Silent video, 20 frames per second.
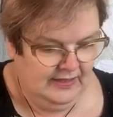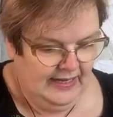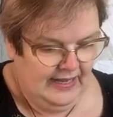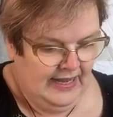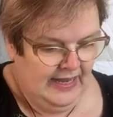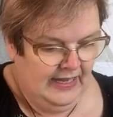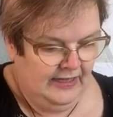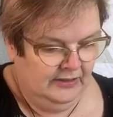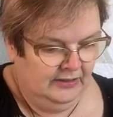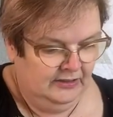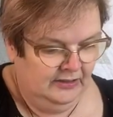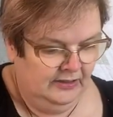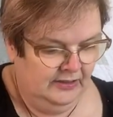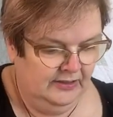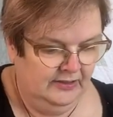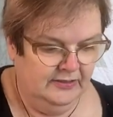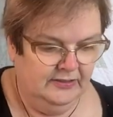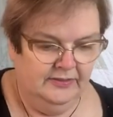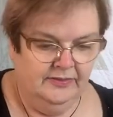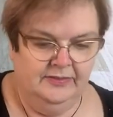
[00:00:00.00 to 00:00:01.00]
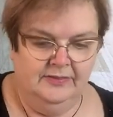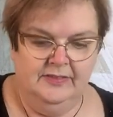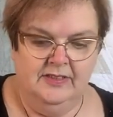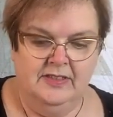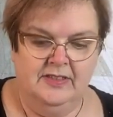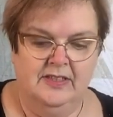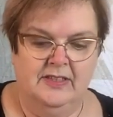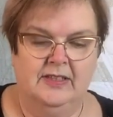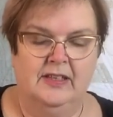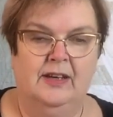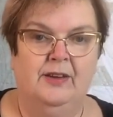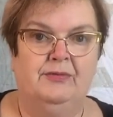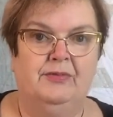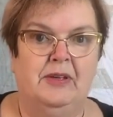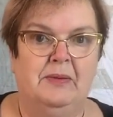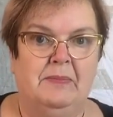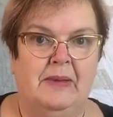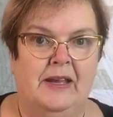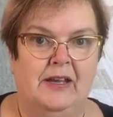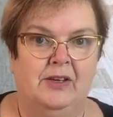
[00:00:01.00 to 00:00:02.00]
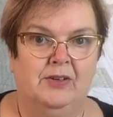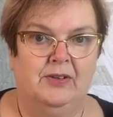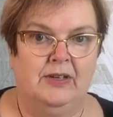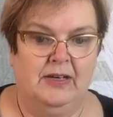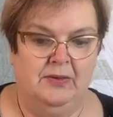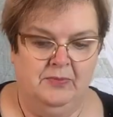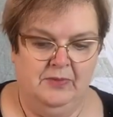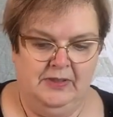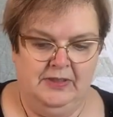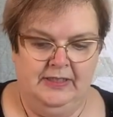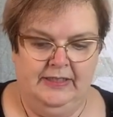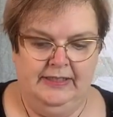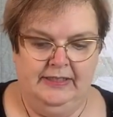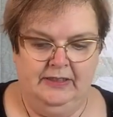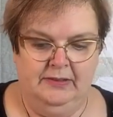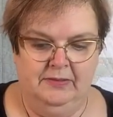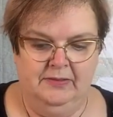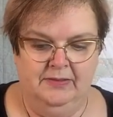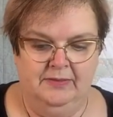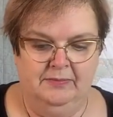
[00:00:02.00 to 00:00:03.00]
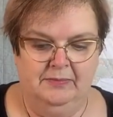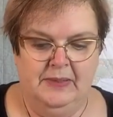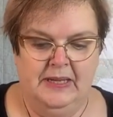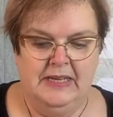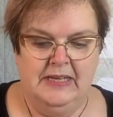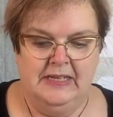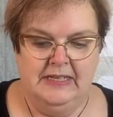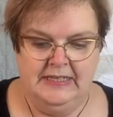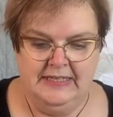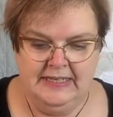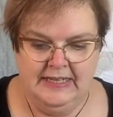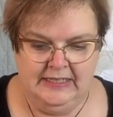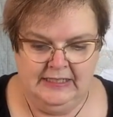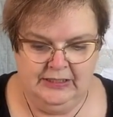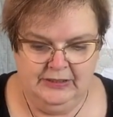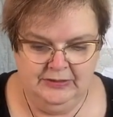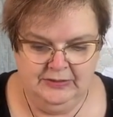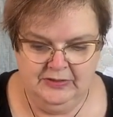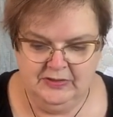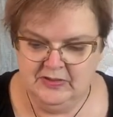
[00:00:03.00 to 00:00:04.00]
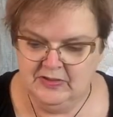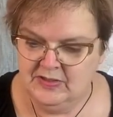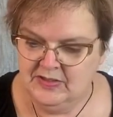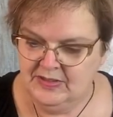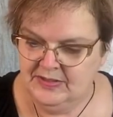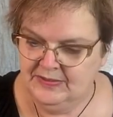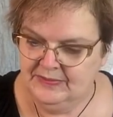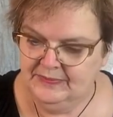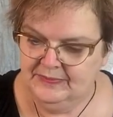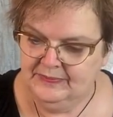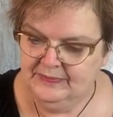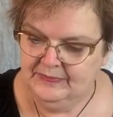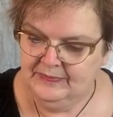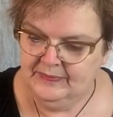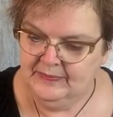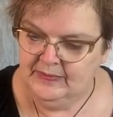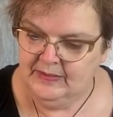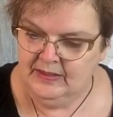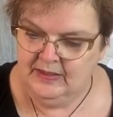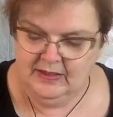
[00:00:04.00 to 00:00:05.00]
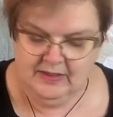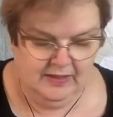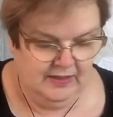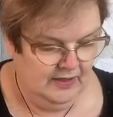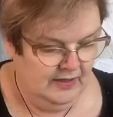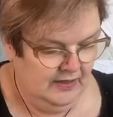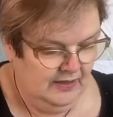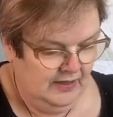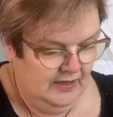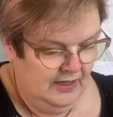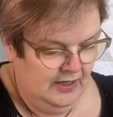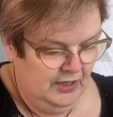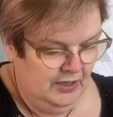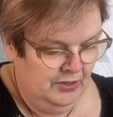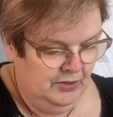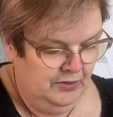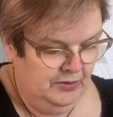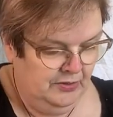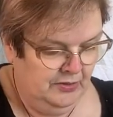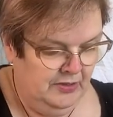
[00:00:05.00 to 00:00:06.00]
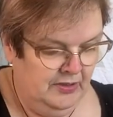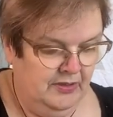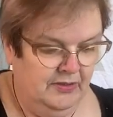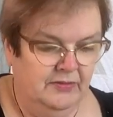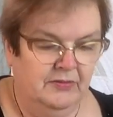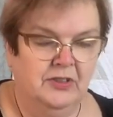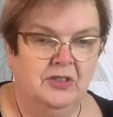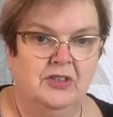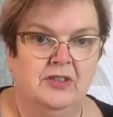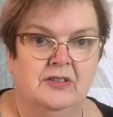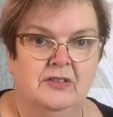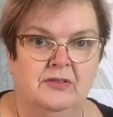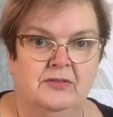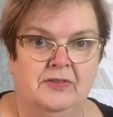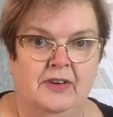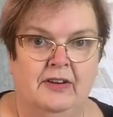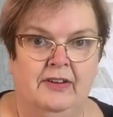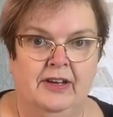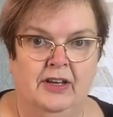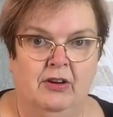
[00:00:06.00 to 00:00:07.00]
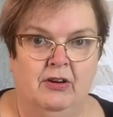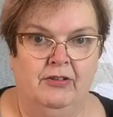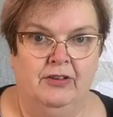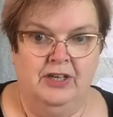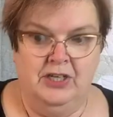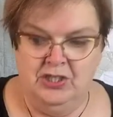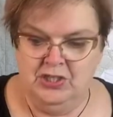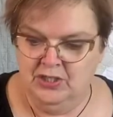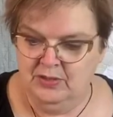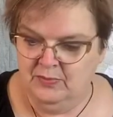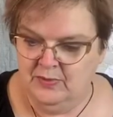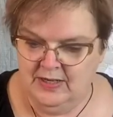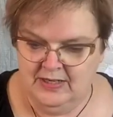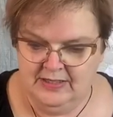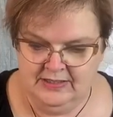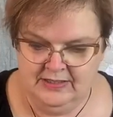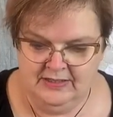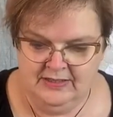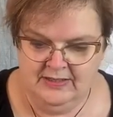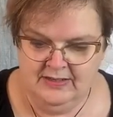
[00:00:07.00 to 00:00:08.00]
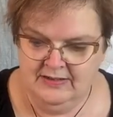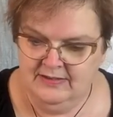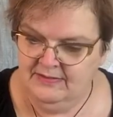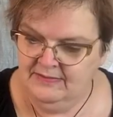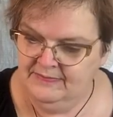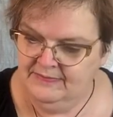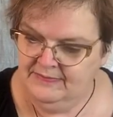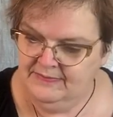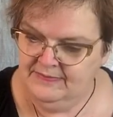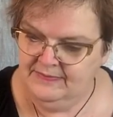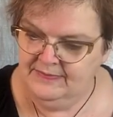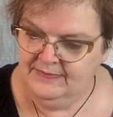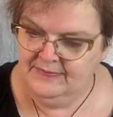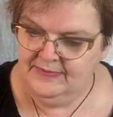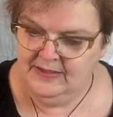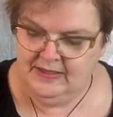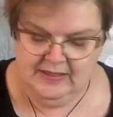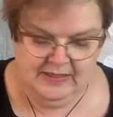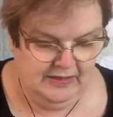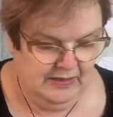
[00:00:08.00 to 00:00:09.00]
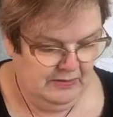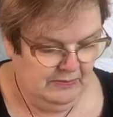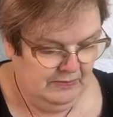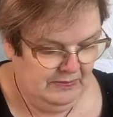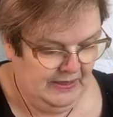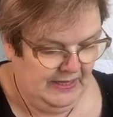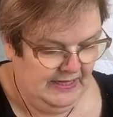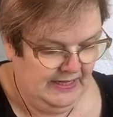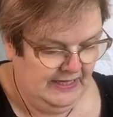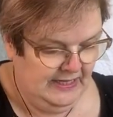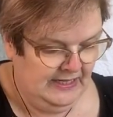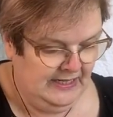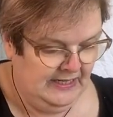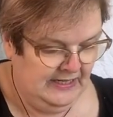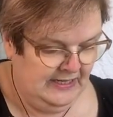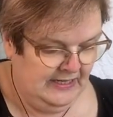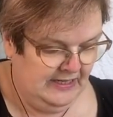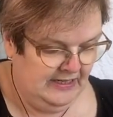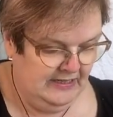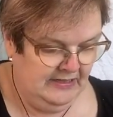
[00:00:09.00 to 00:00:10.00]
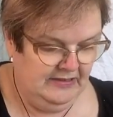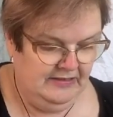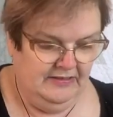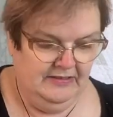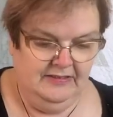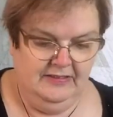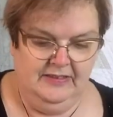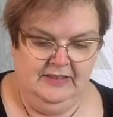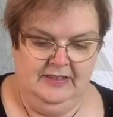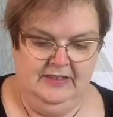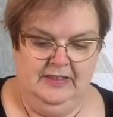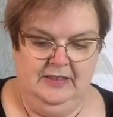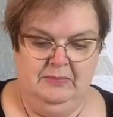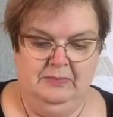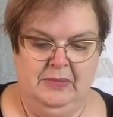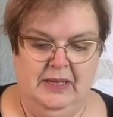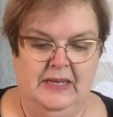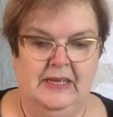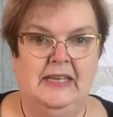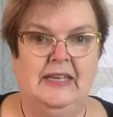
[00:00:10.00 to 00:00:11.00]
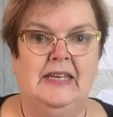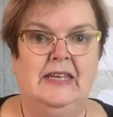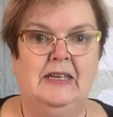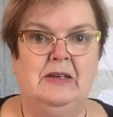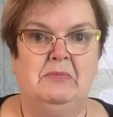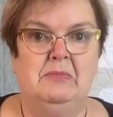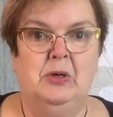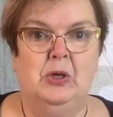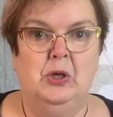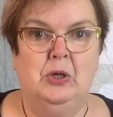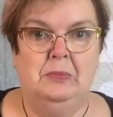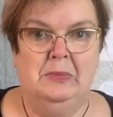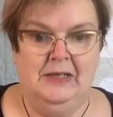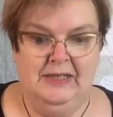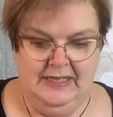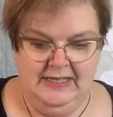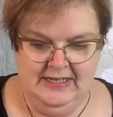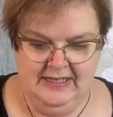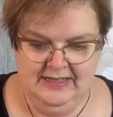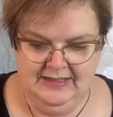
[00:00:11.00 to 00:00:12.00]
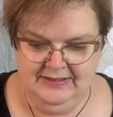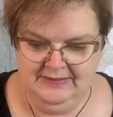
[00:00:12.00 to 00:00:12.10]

L is this lovely background with the little pink and yellows. O, which is your very orangey one. P, pinky and purpley.